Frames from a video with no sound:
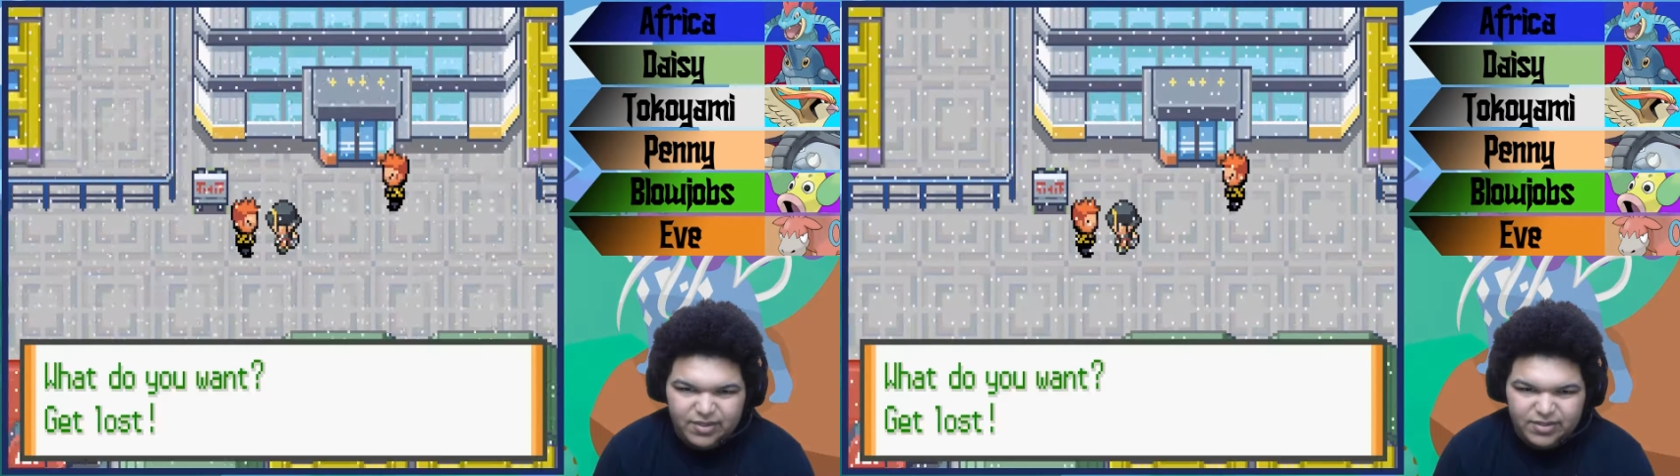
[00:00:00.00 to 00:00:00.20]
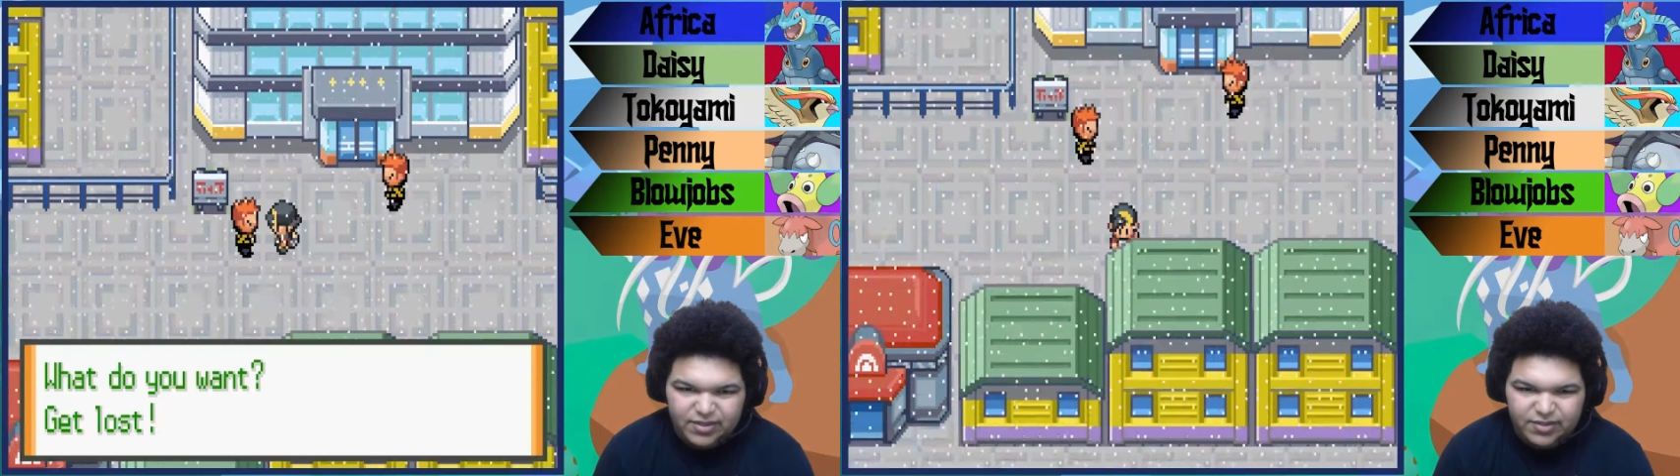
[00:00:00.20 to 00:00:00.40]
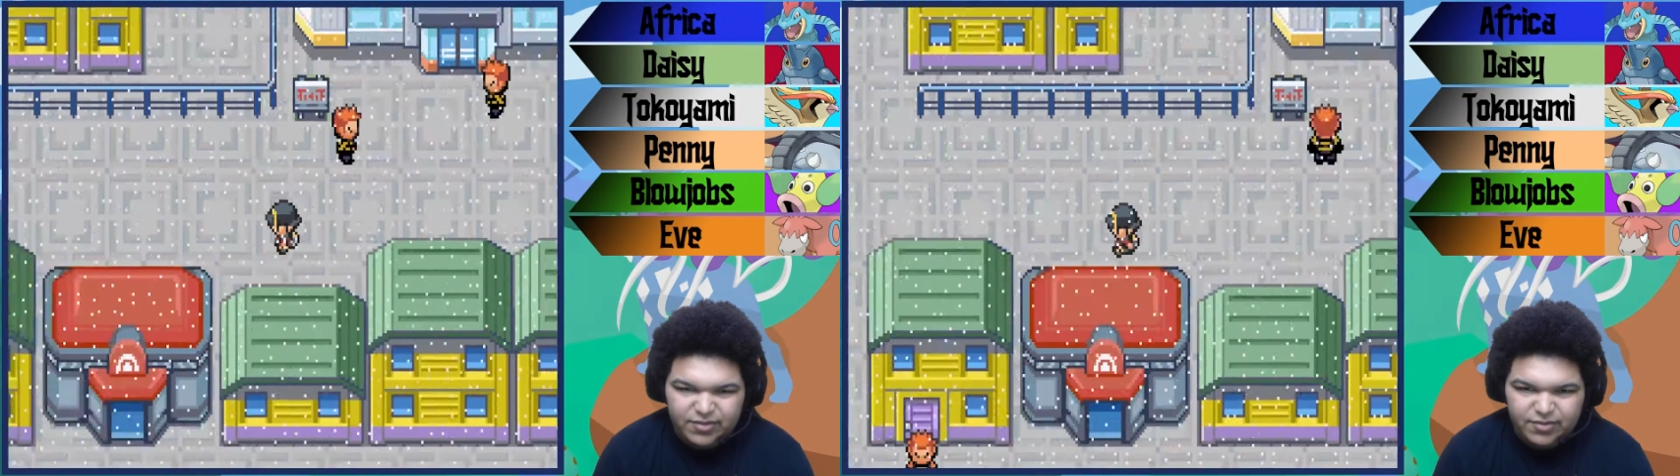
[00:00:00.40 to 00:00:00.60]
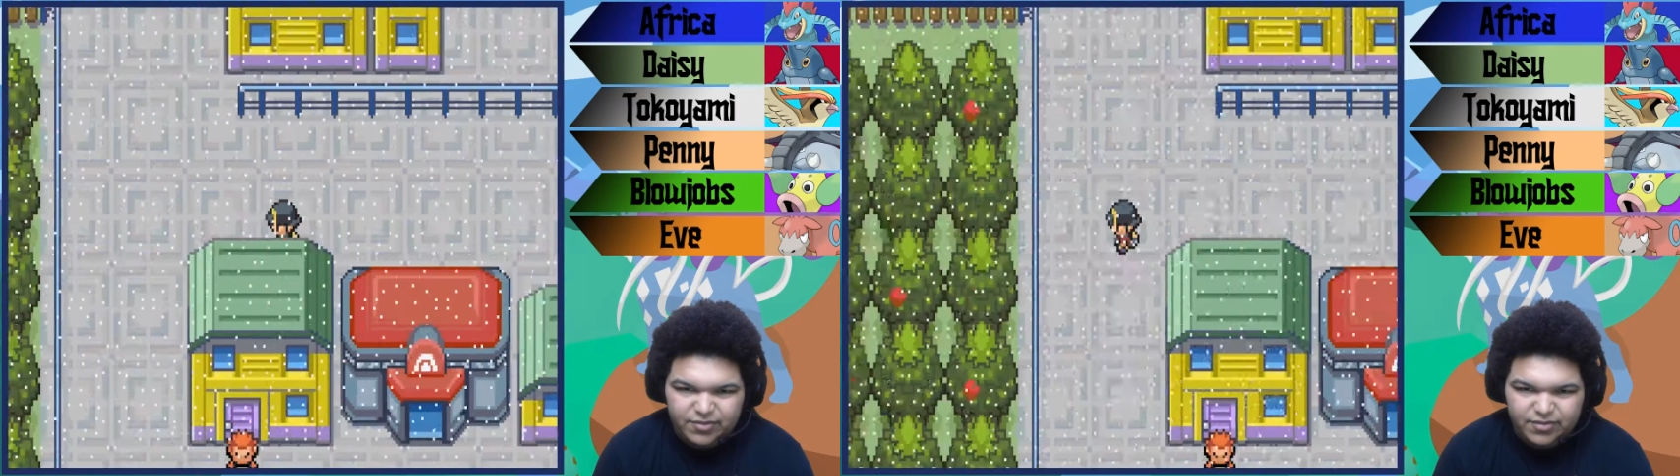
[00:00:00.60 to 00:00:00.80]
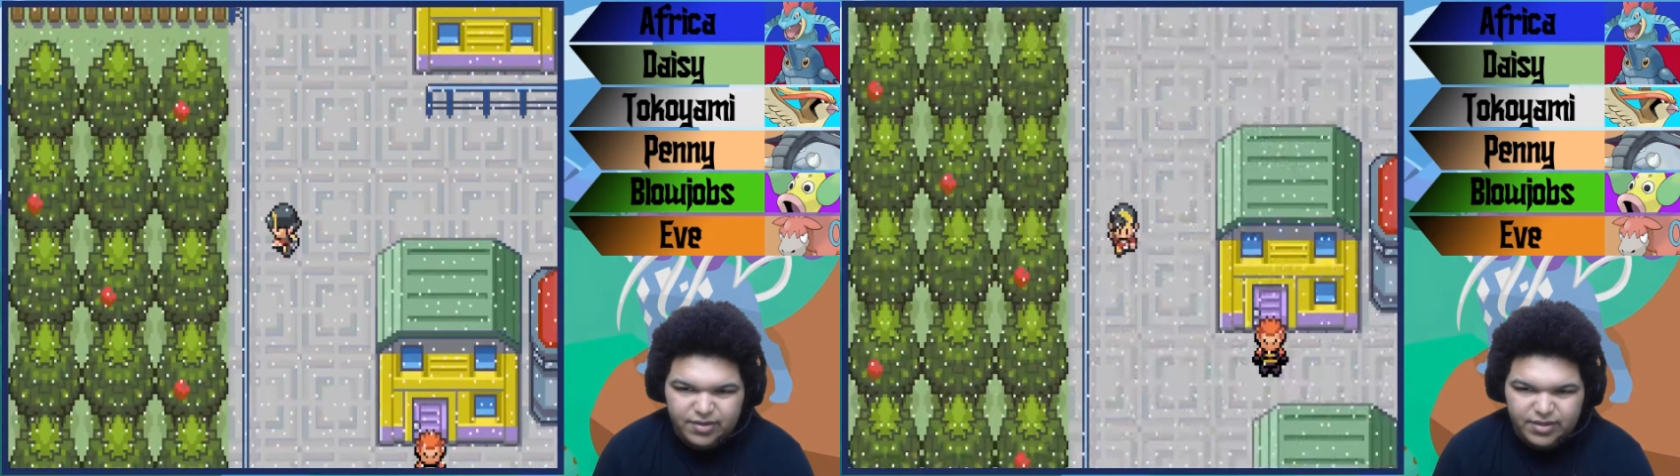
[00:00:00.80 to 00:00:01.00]
belongs to
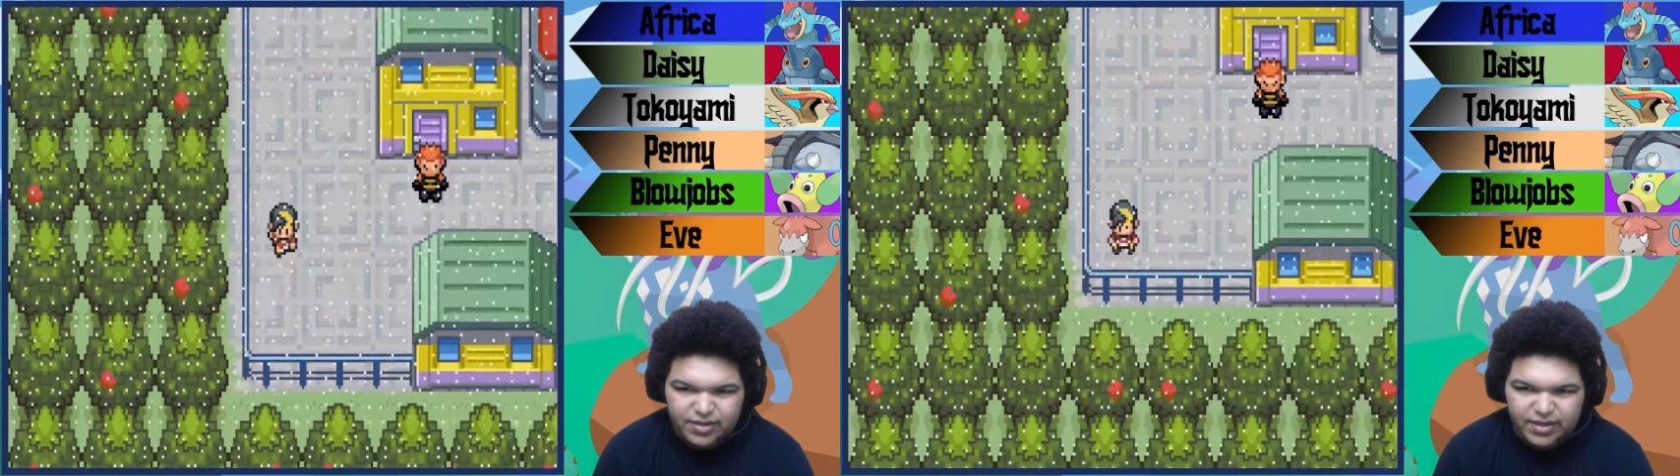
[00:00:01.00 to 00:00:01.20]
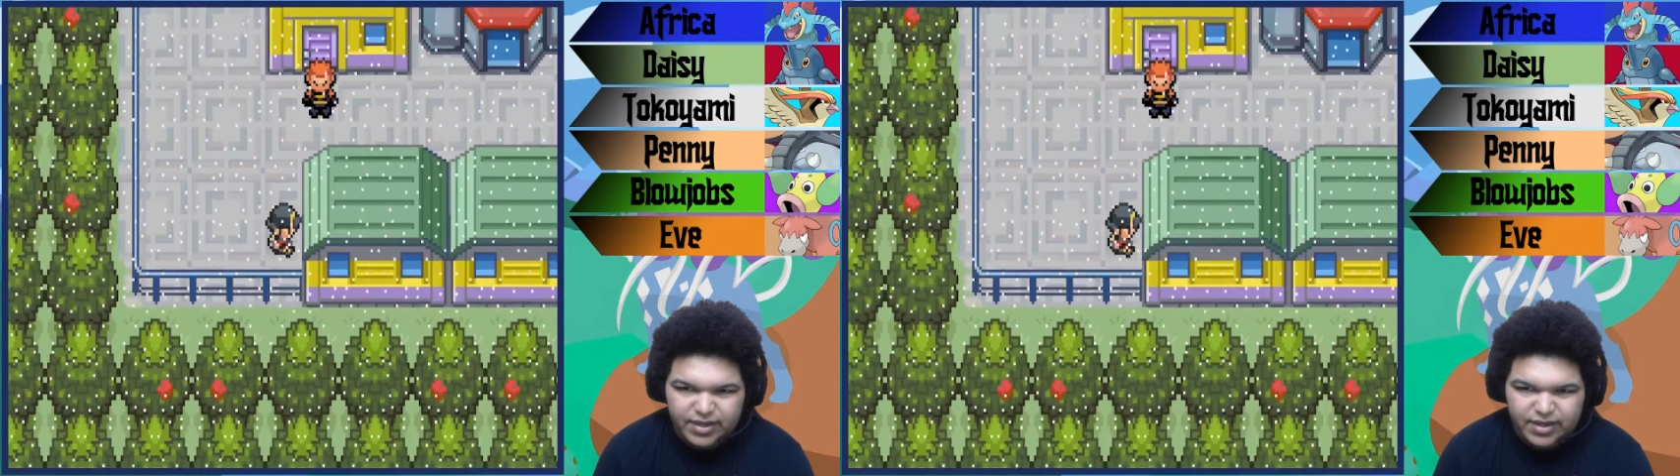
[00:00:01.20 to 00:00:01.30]
you.